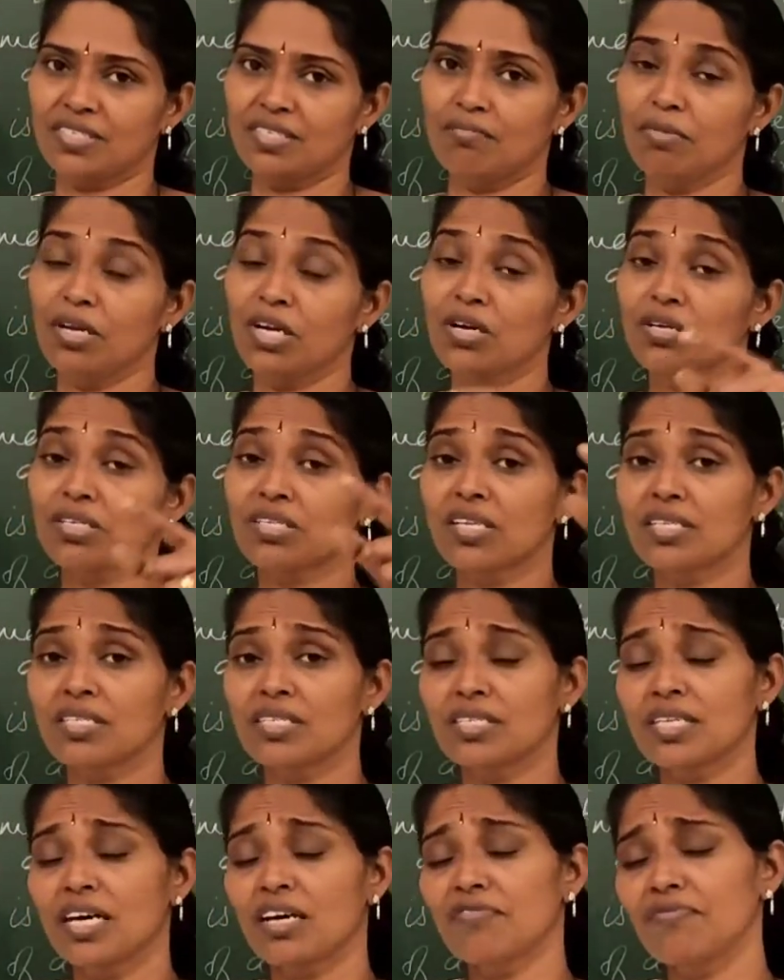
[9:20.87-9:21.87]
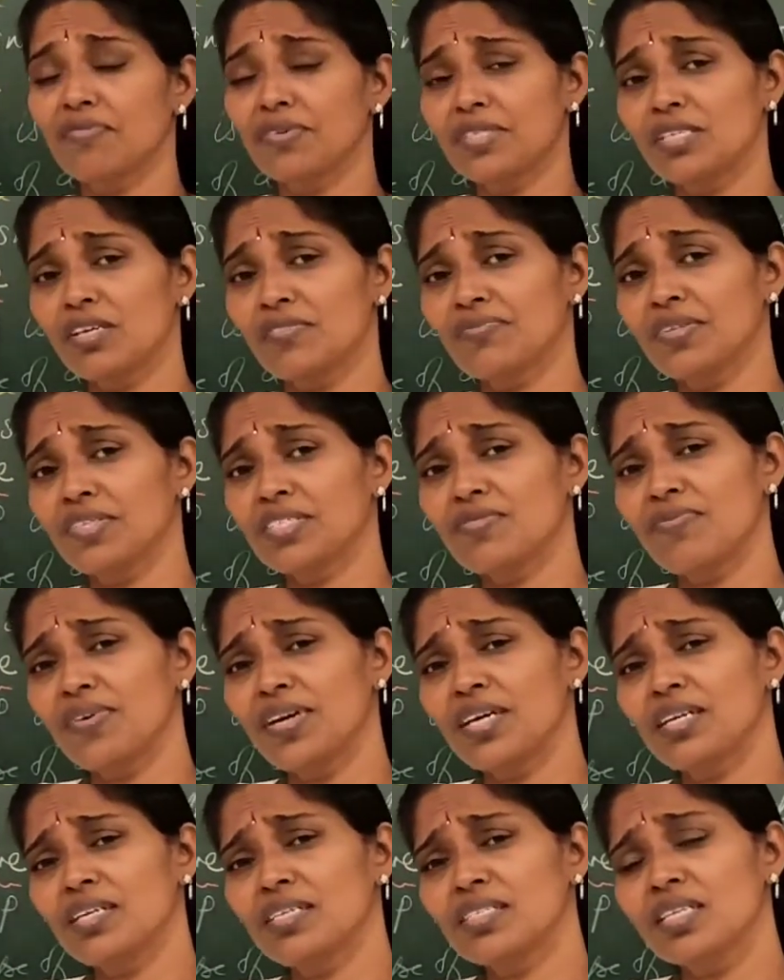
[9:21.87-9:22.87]
Because the surface of the sphere
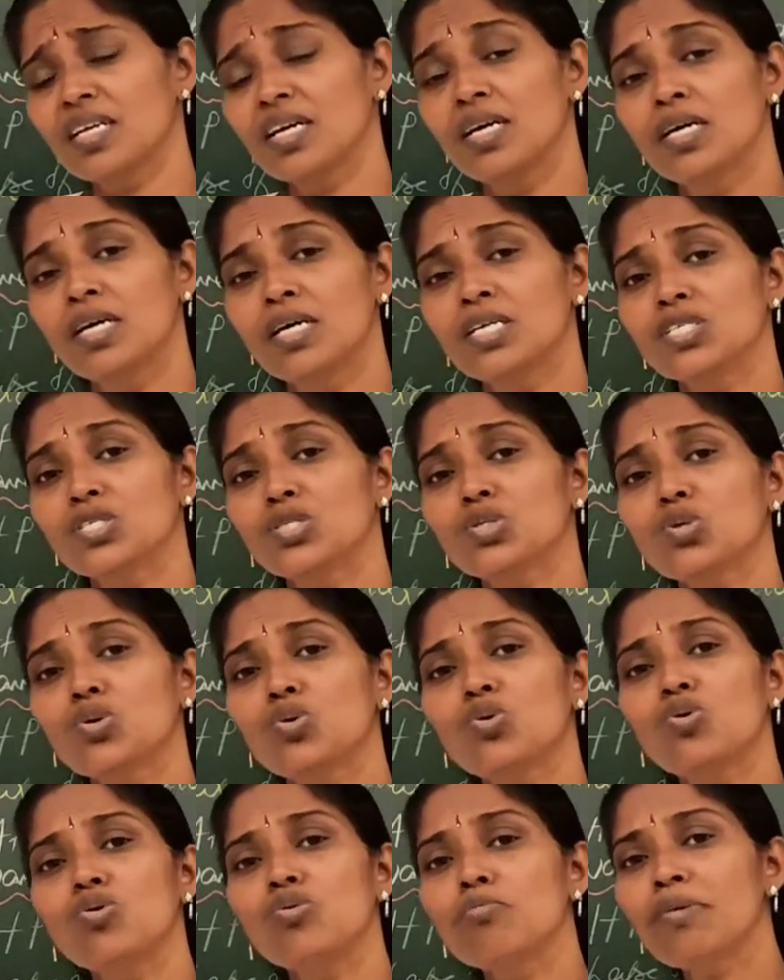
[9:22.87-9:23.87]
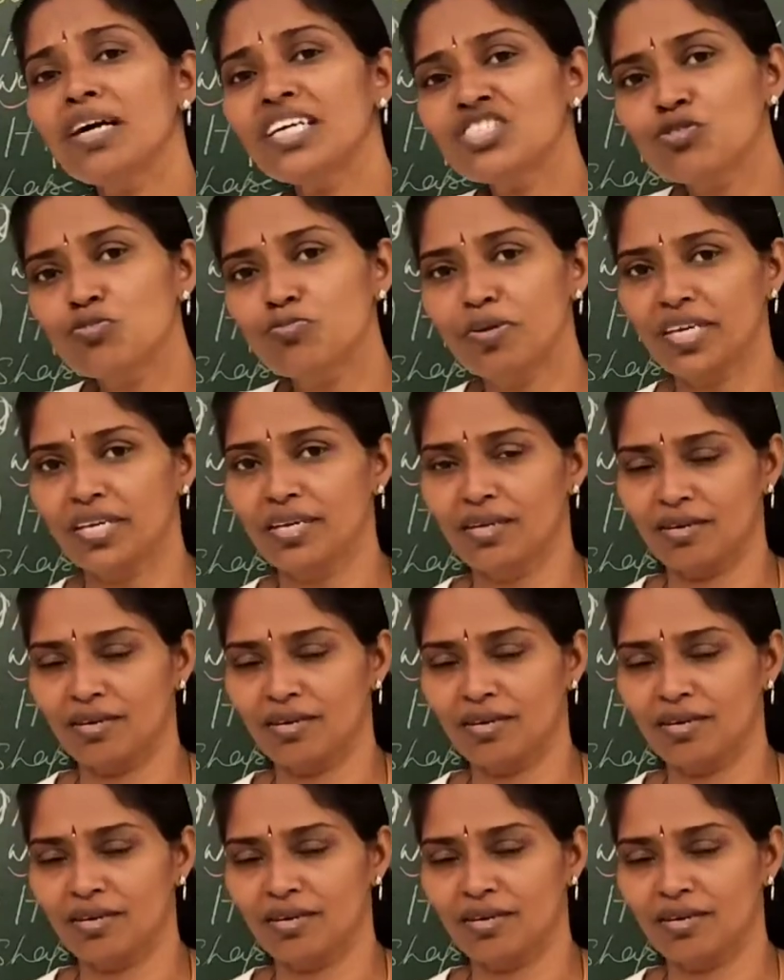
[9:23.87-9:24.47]
is so much big